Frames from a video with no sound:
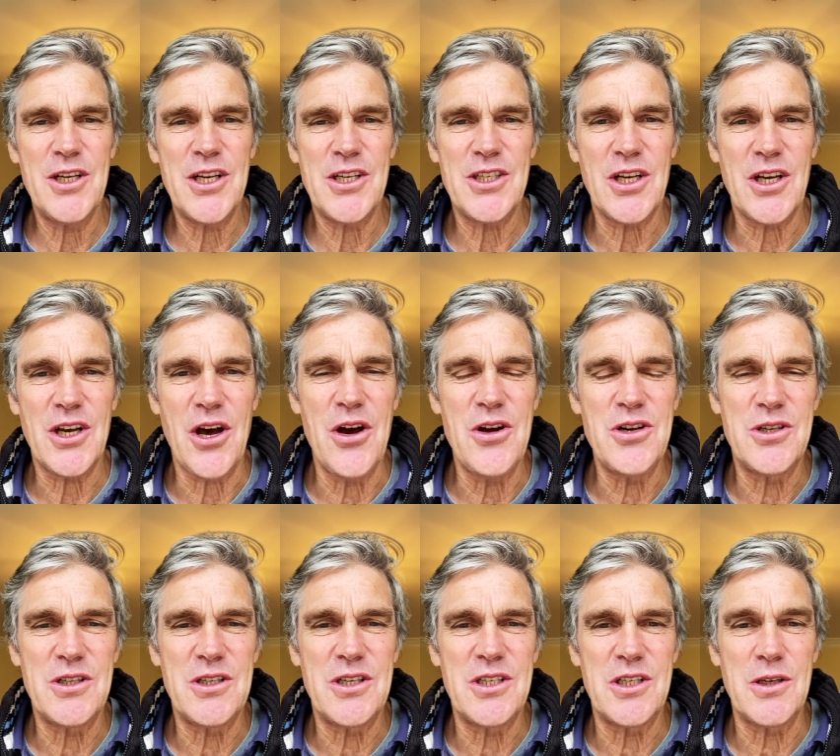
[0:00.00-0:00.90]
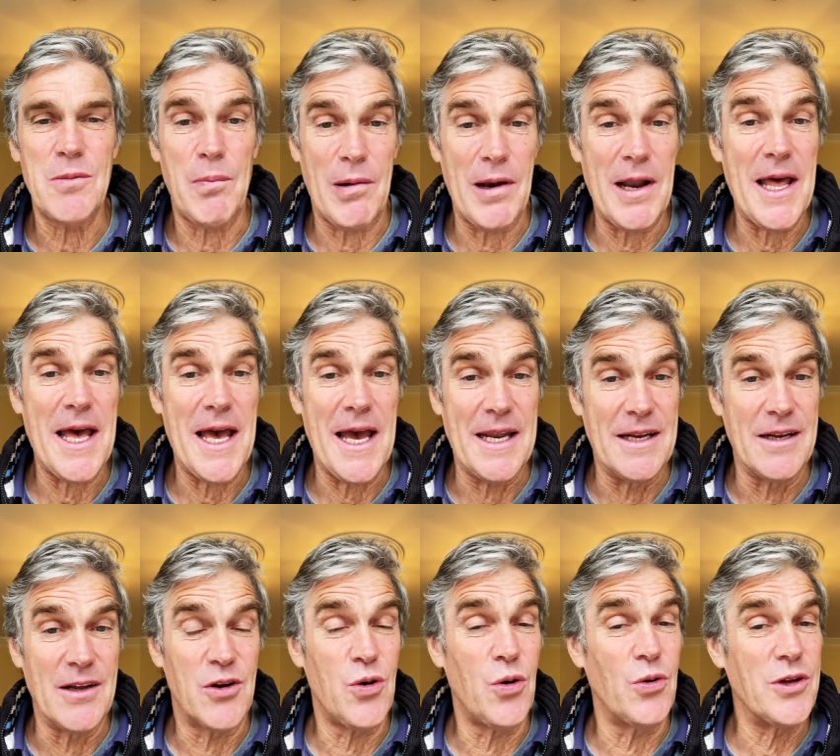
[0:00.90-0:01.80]
doesn't go to
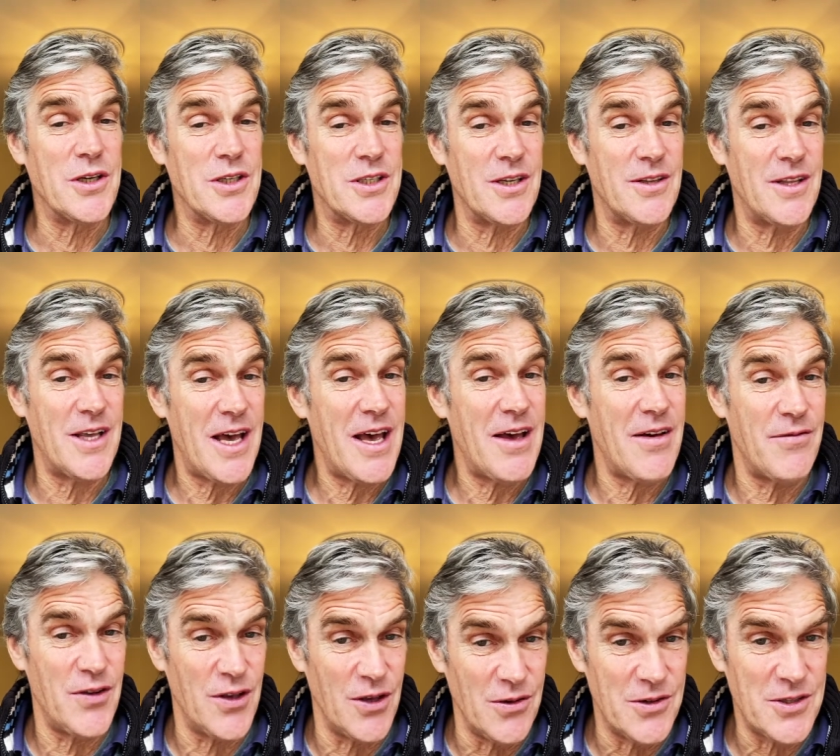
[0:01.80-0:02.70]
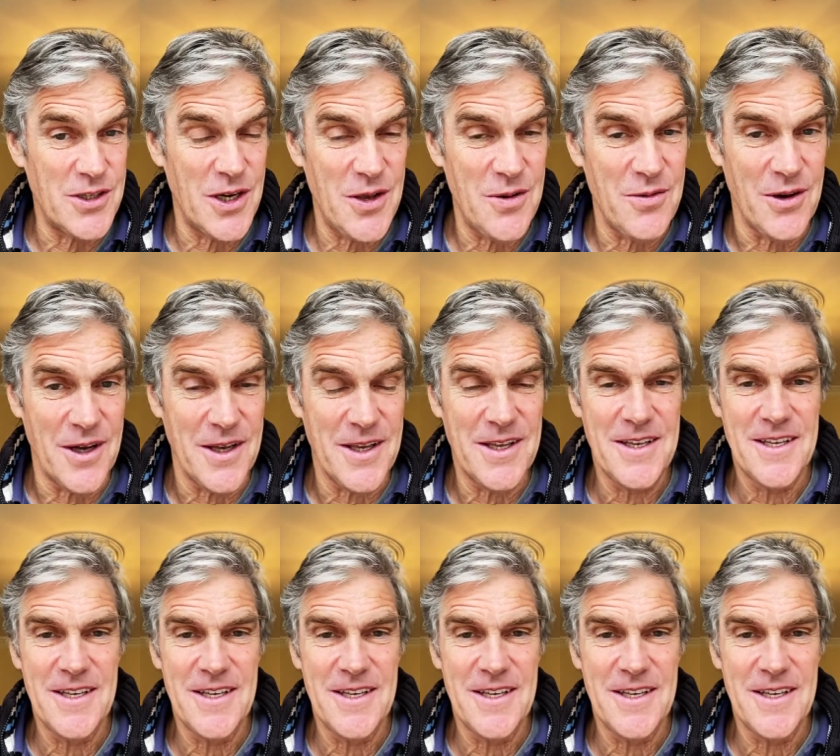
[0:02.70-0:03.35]
plan, according to their views anyway,